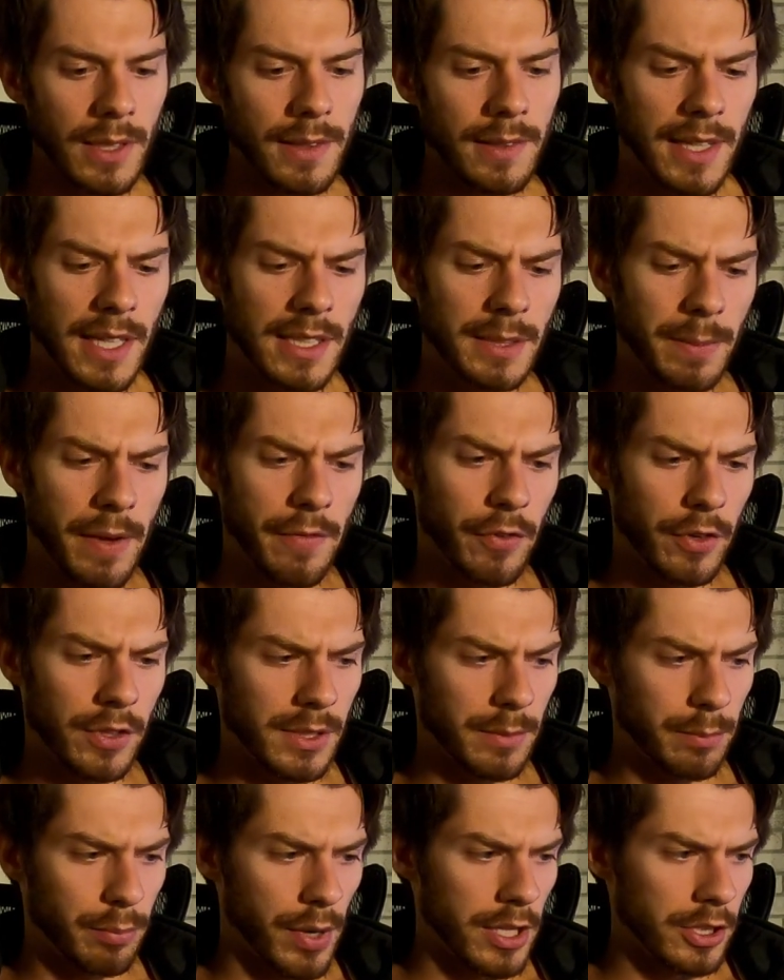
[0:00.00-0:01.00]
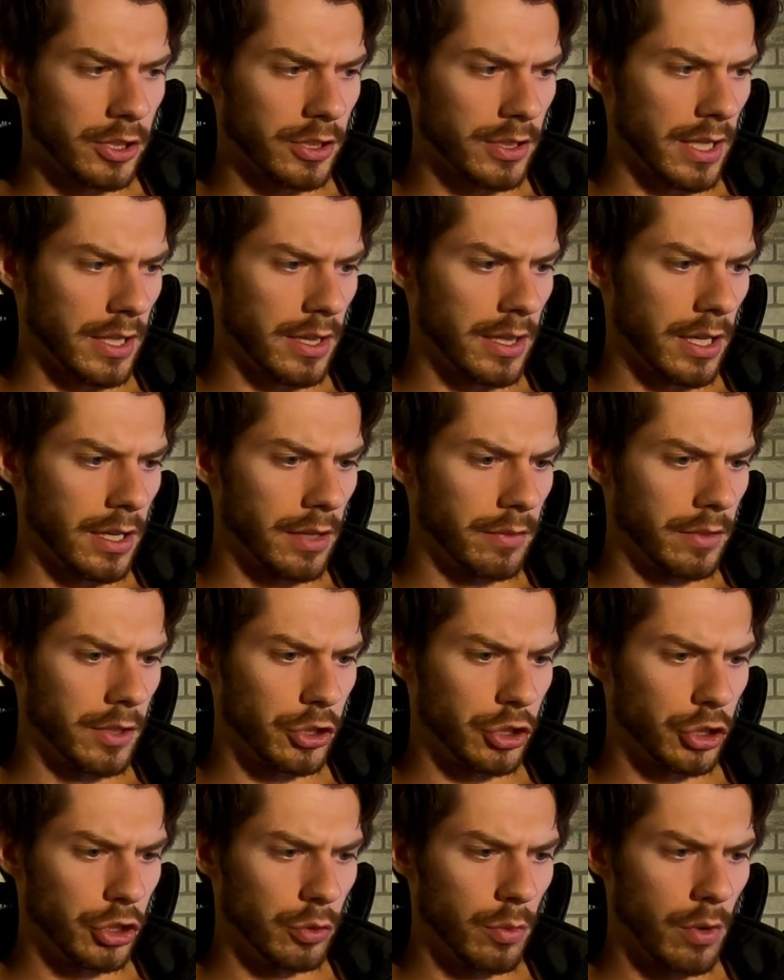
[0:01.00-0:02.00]
that's my first impressions, I think, of
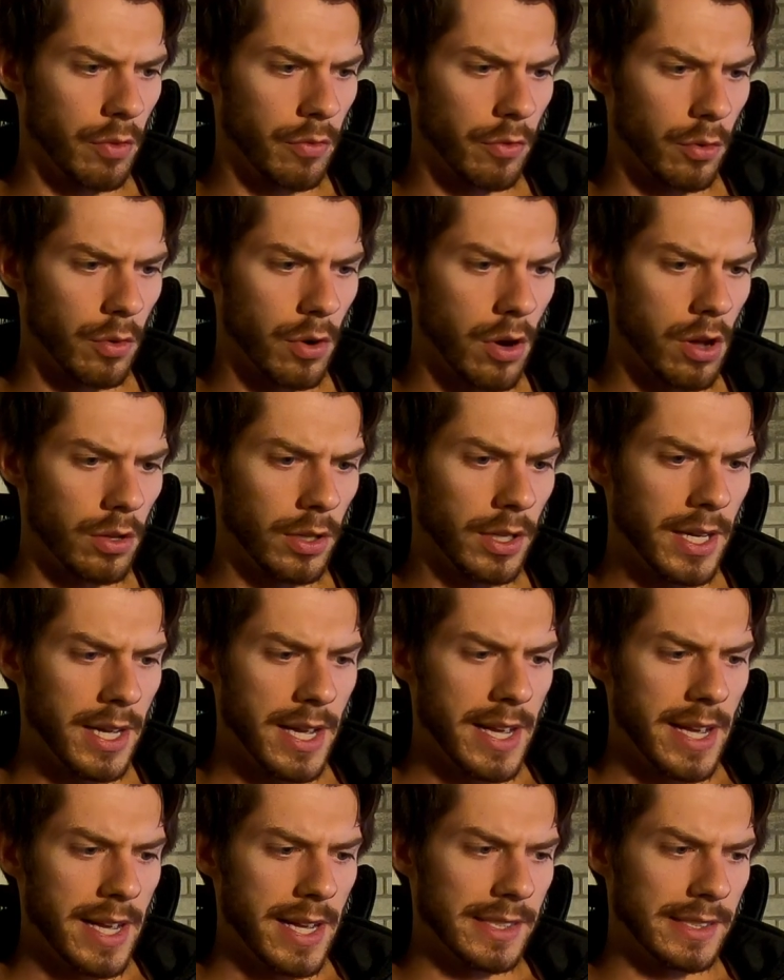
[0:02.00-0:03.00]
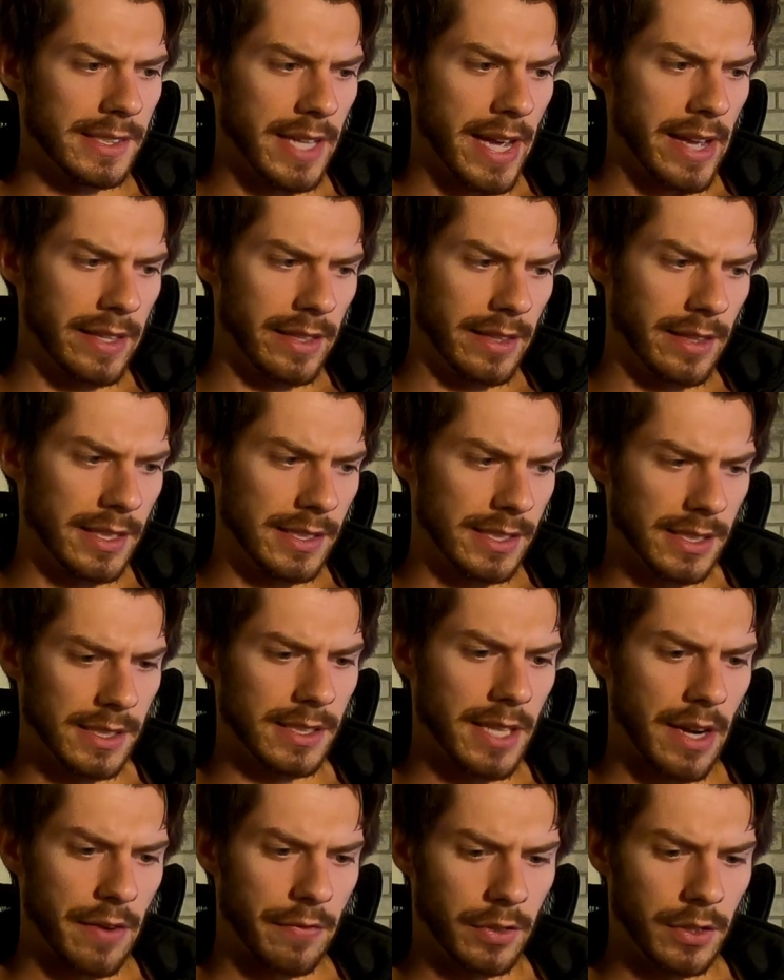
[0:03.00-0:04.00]
the shoe overall, is that this
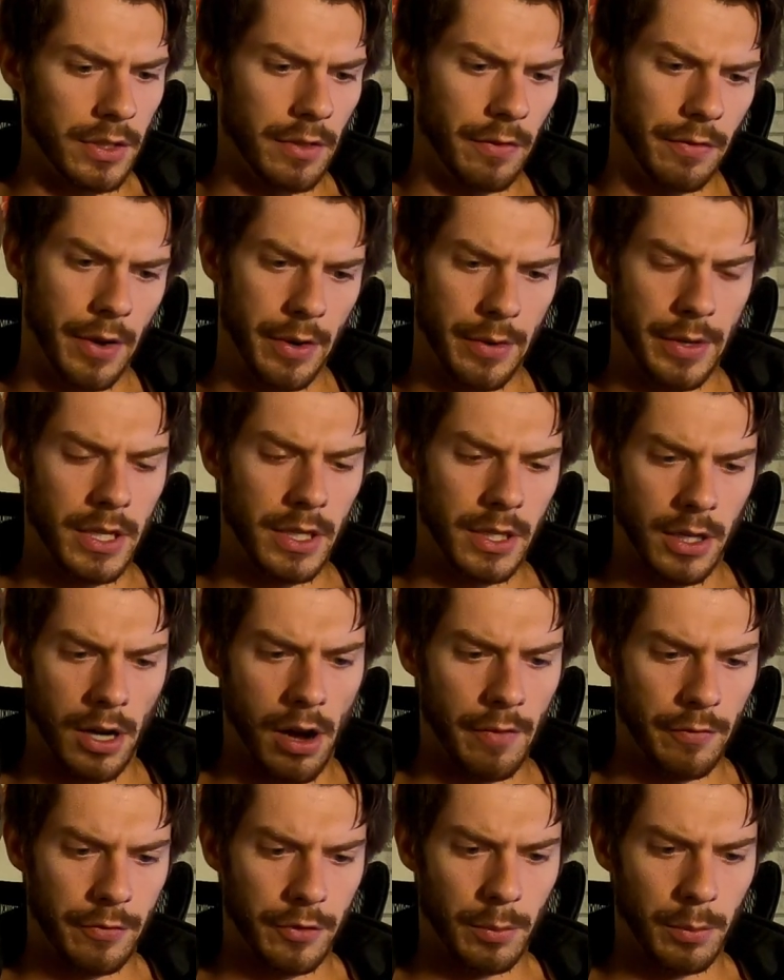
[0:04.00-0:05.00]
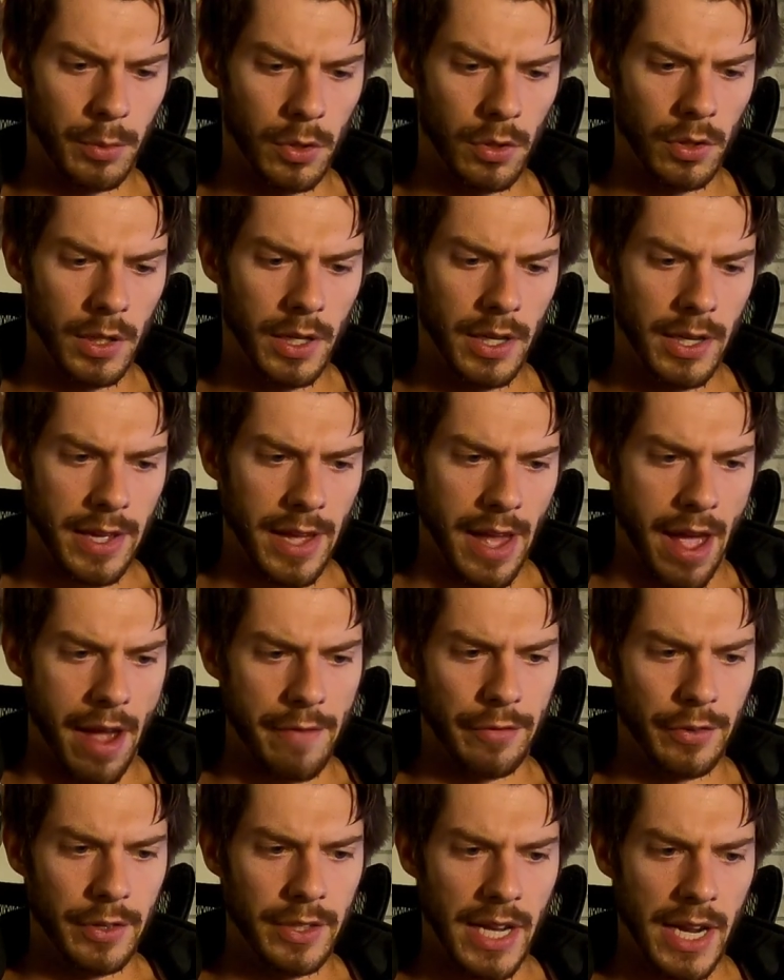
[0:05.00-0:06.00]
is definitely a very comfortable,
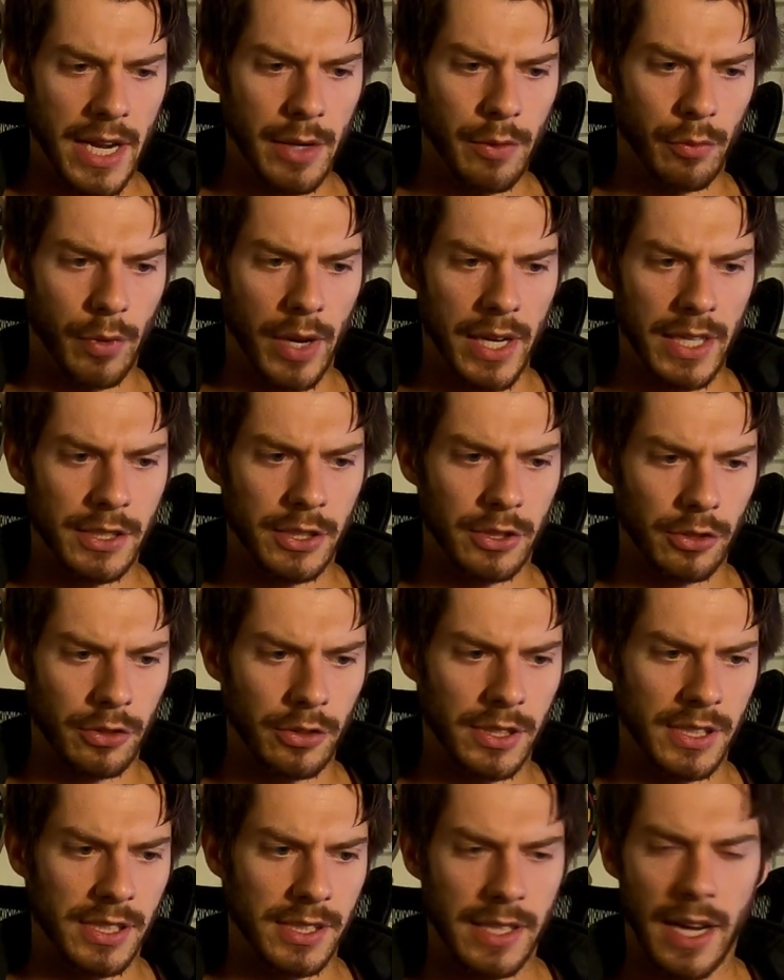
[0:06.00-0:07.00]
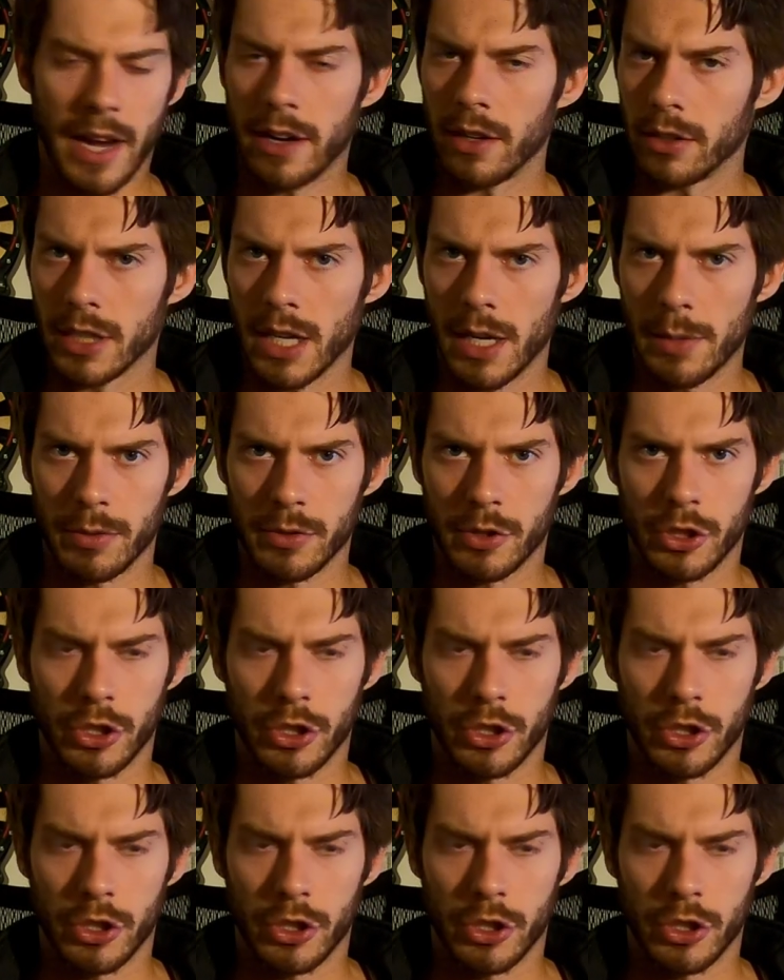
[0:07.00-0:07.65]
everyday racer style type of